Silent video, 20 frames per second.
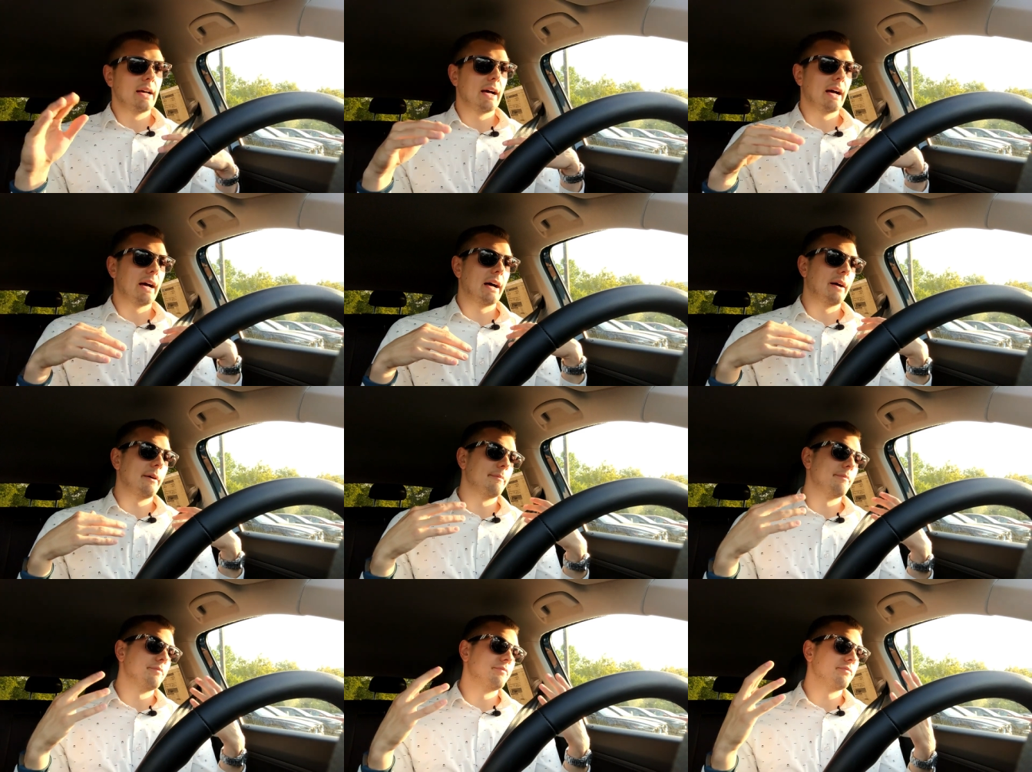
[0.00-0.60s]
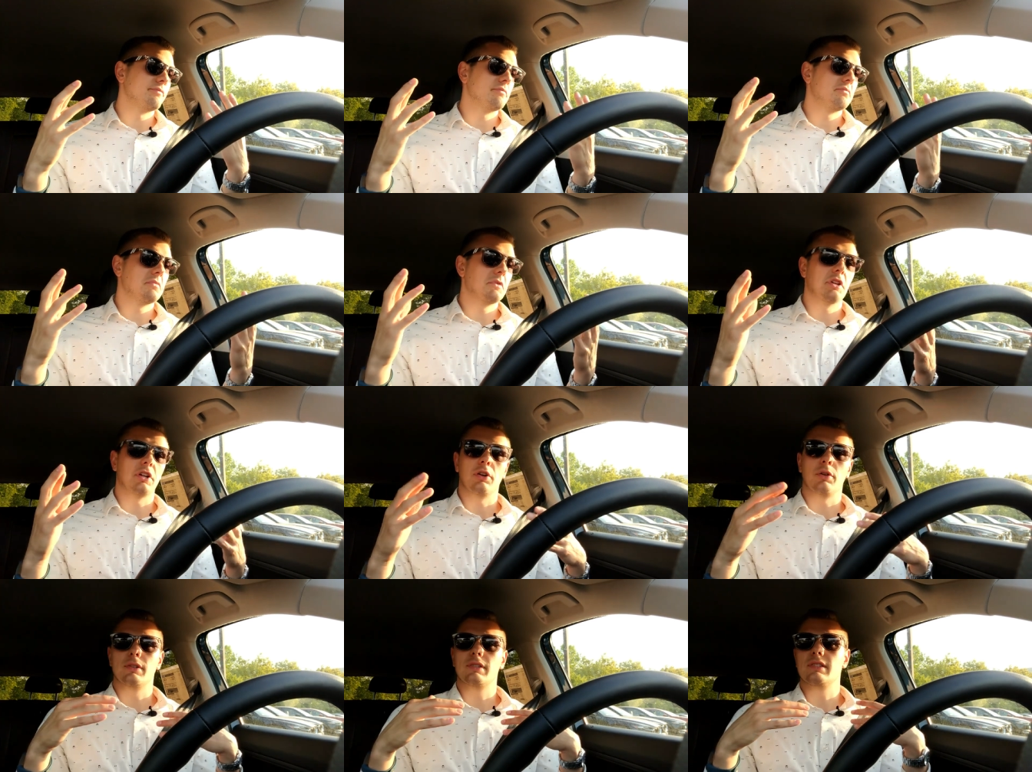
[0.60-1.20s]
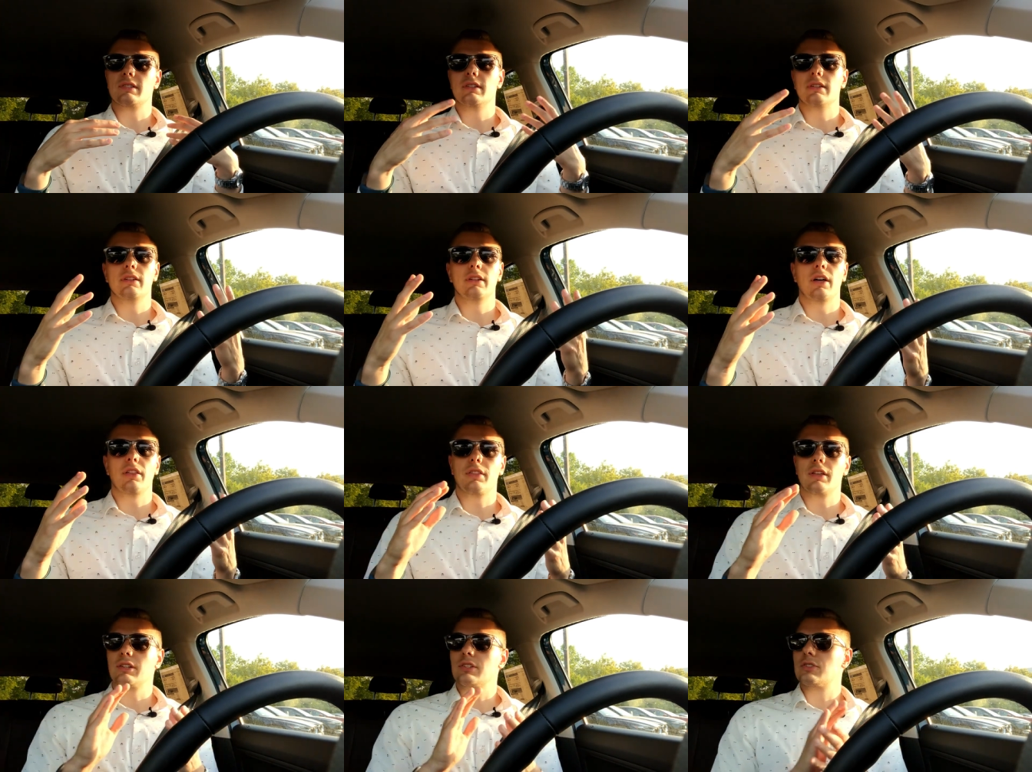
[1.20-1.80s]
Um, you know, it's
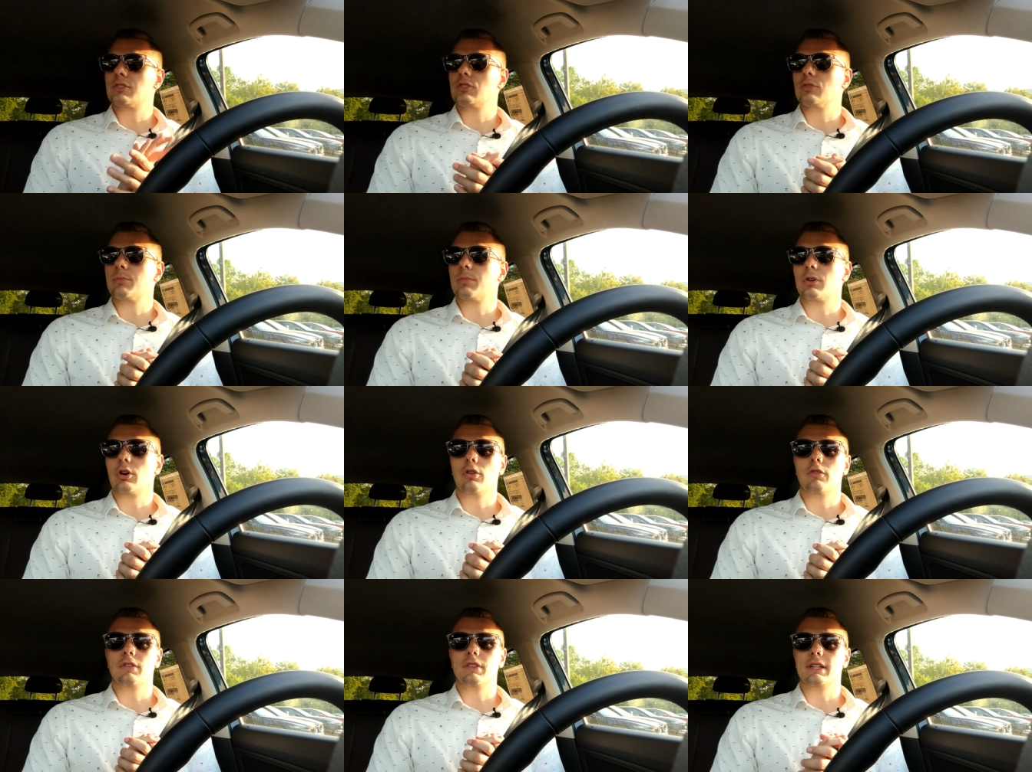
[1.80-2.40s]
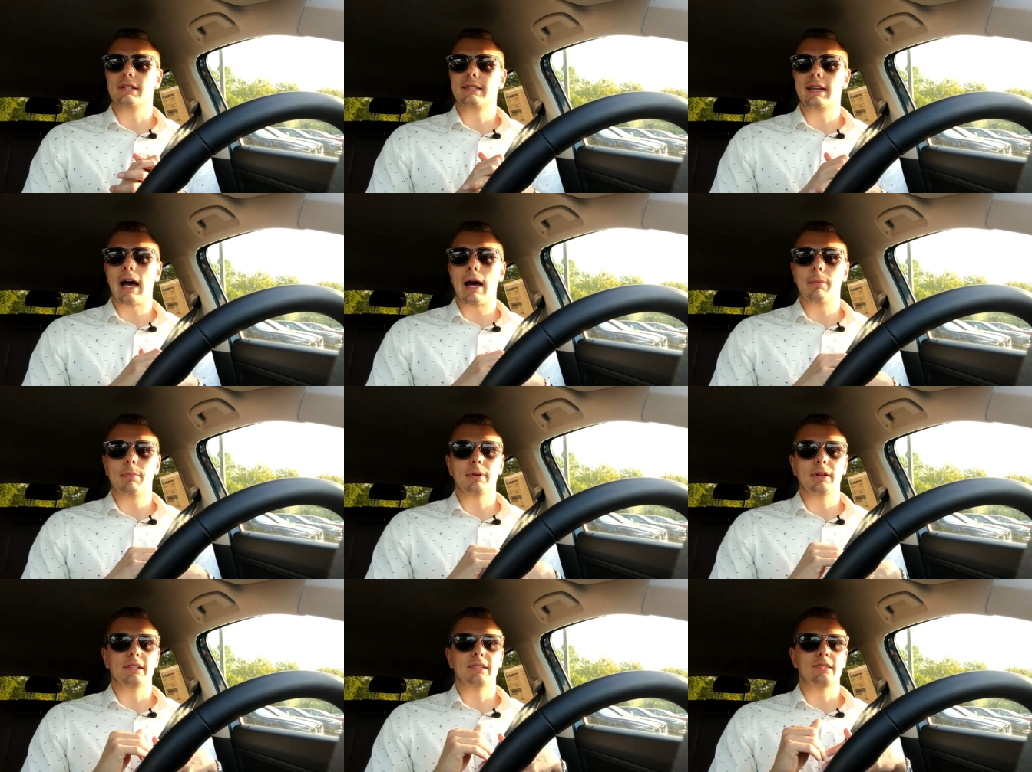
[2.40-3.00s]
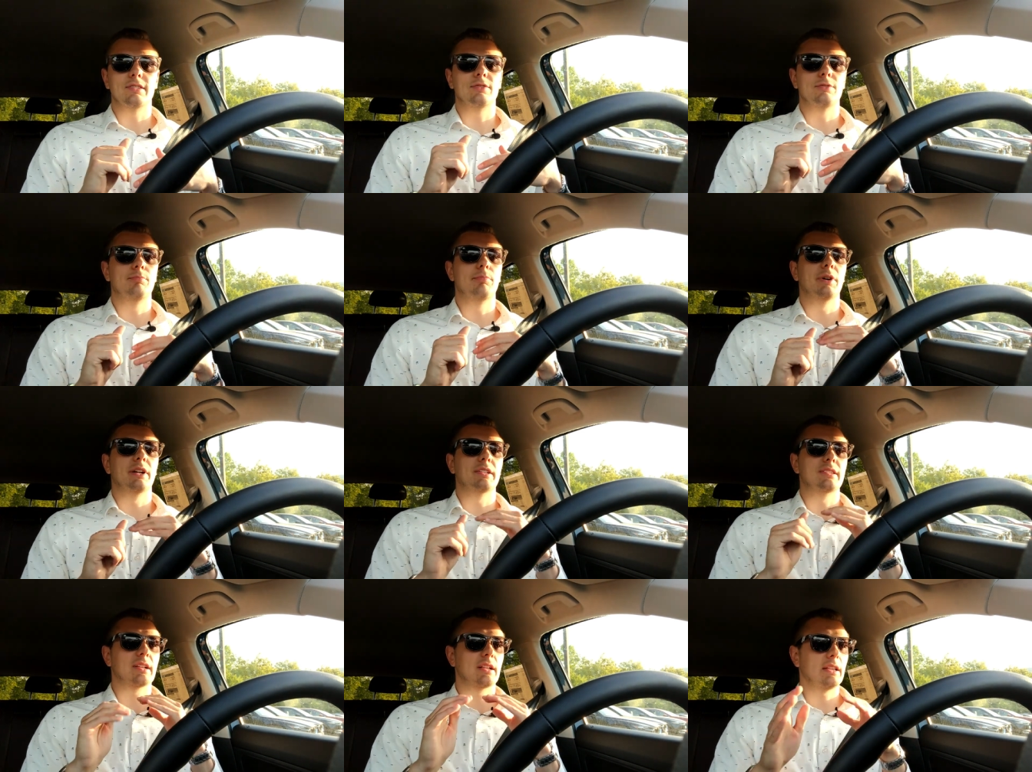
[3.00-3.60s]
nothing super over the top. It's
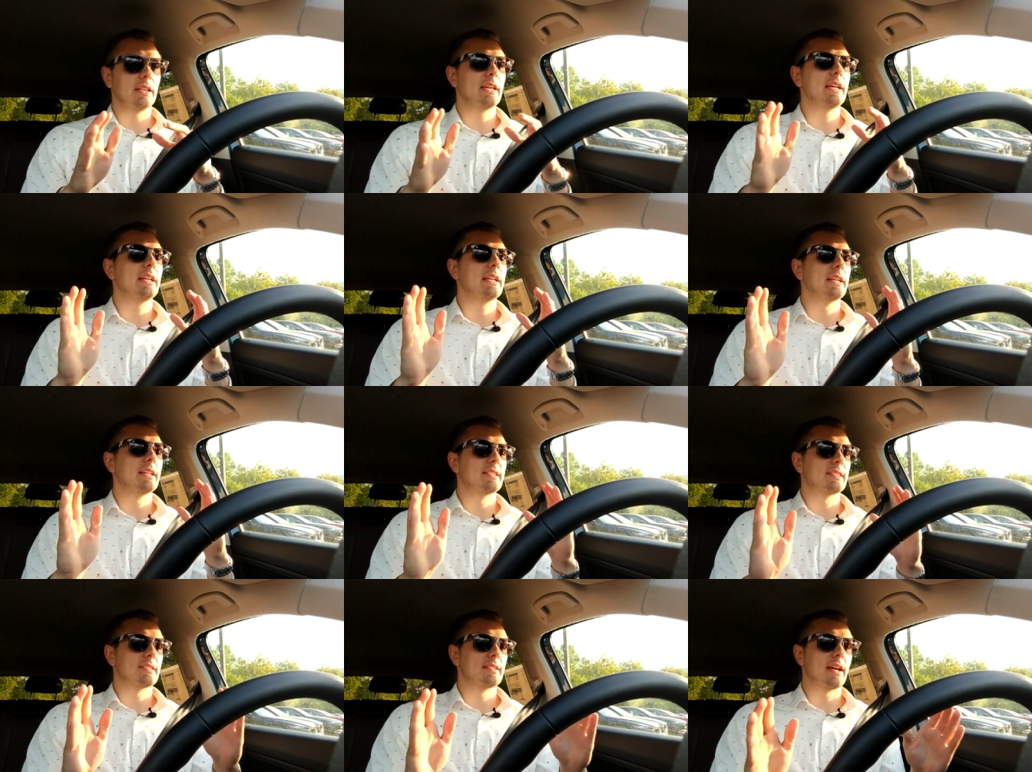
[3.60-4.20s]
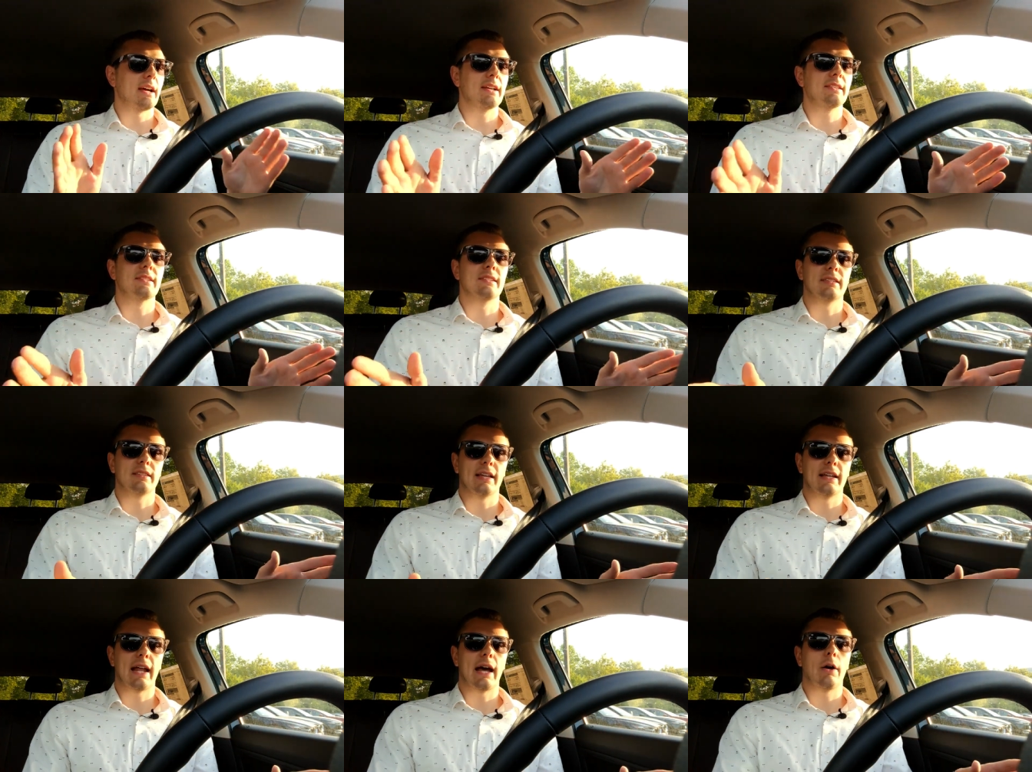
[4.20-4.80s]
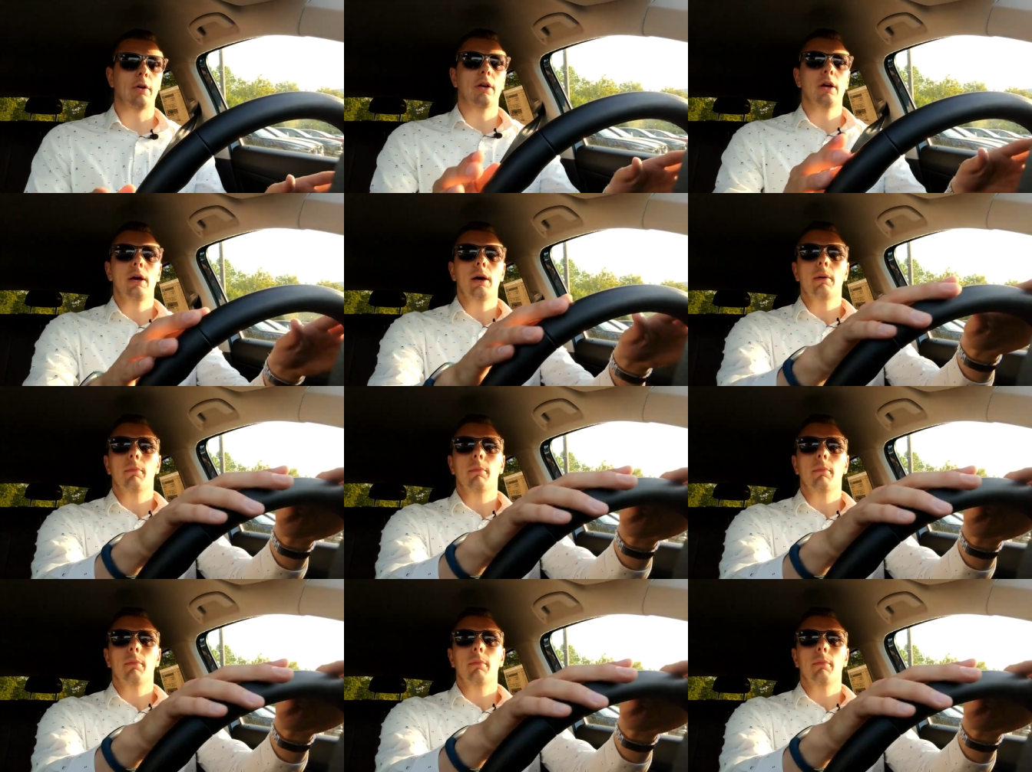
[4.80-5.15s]
but it's clean, it's nice, it's laid out.